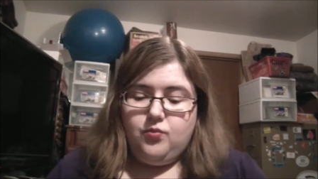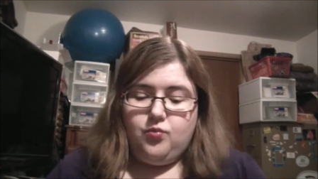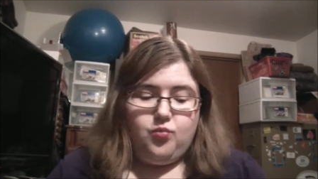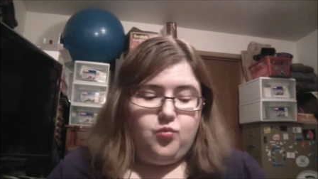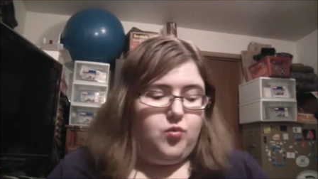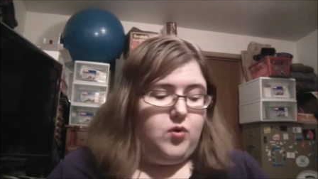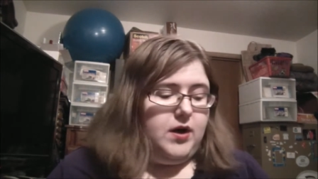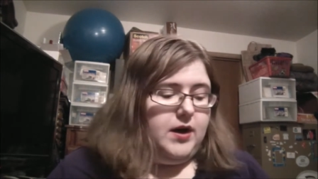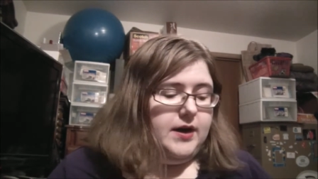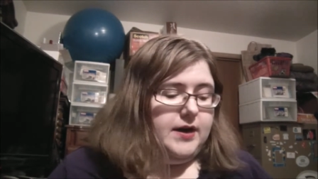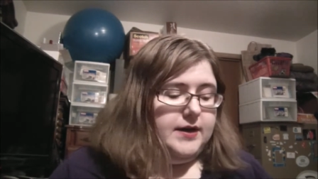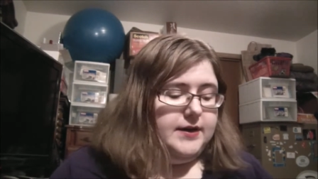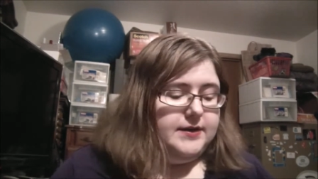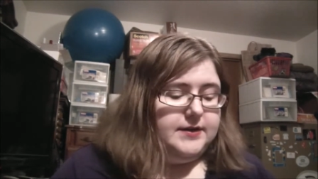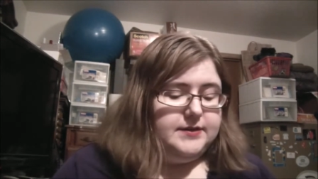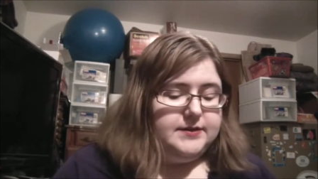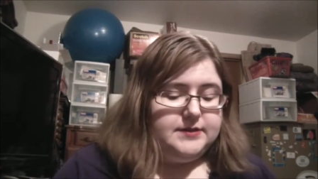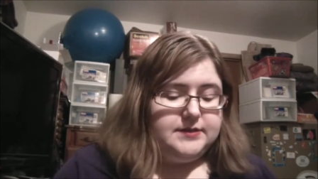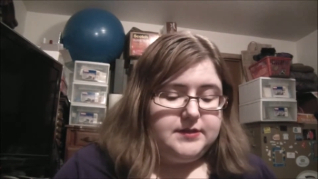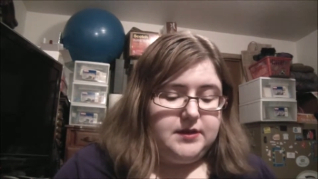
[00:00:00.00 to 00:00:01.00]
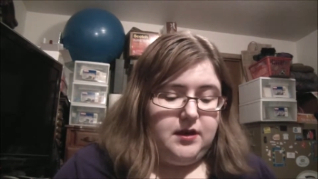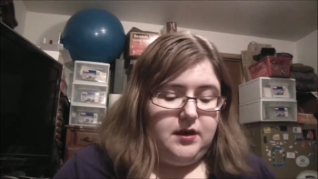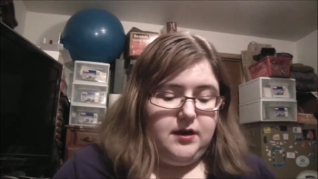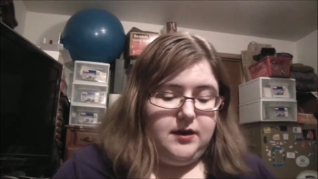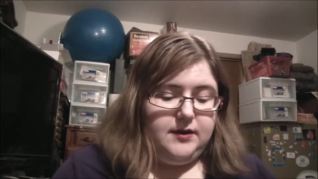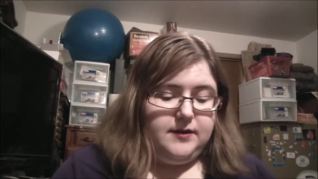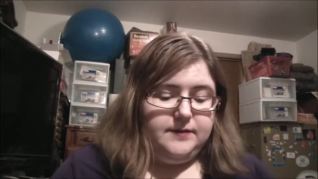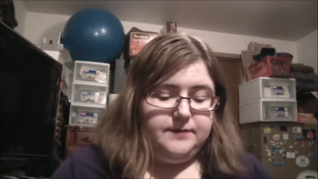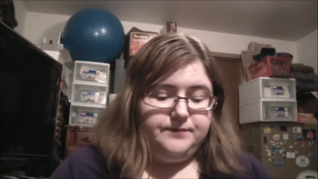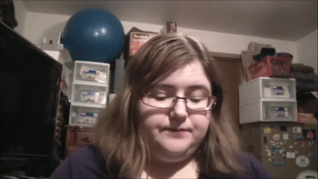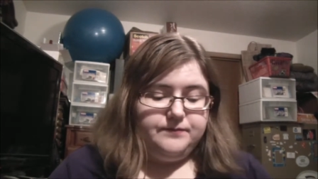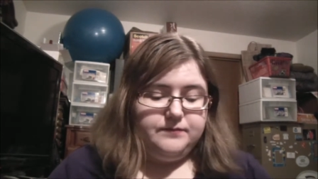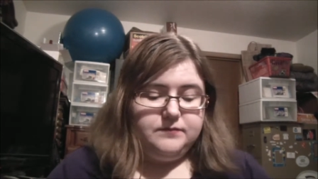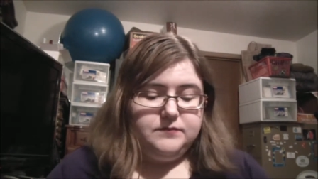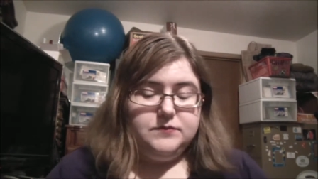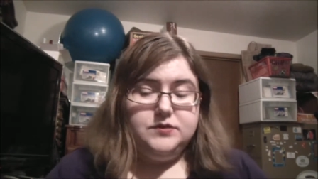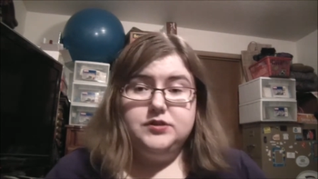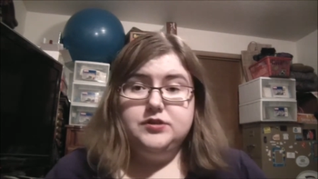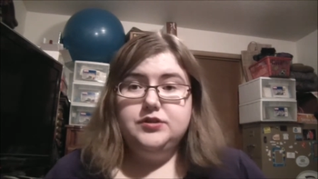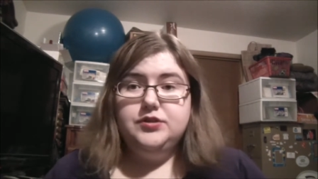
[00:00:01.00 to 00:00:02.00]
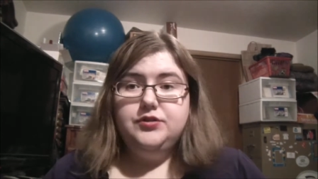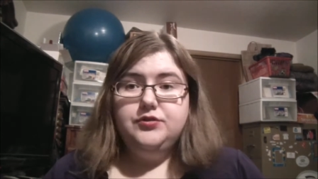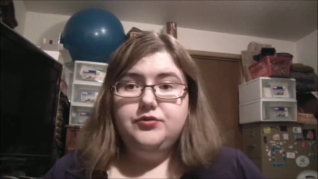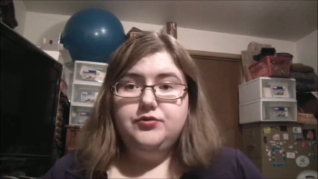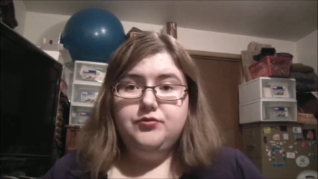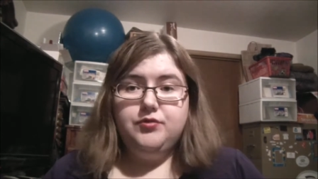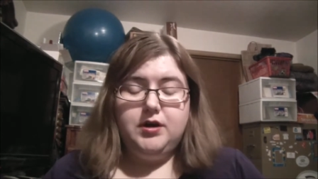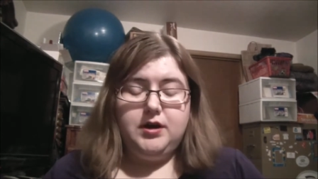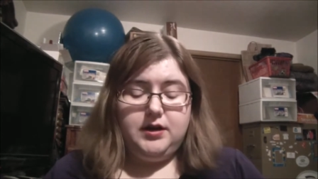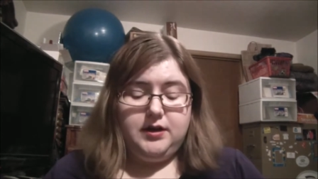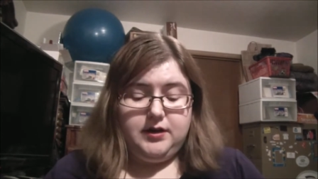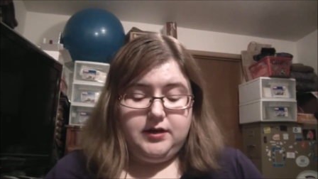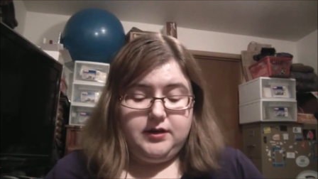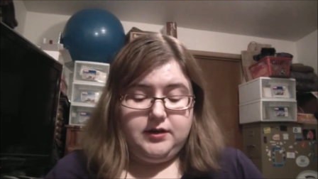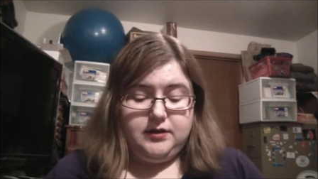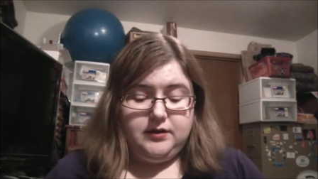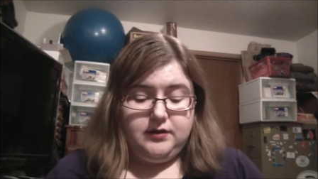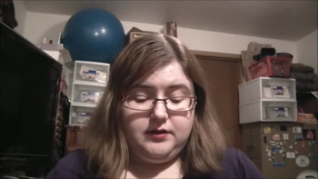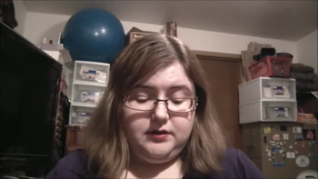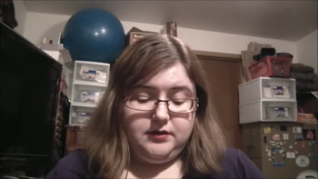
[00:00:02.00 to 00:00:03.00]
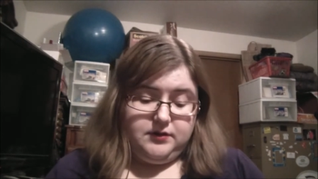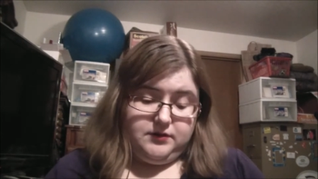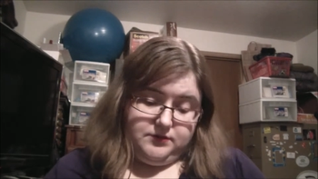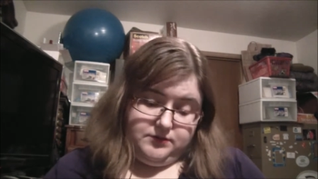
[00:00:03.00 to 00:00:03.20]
was um, two uh,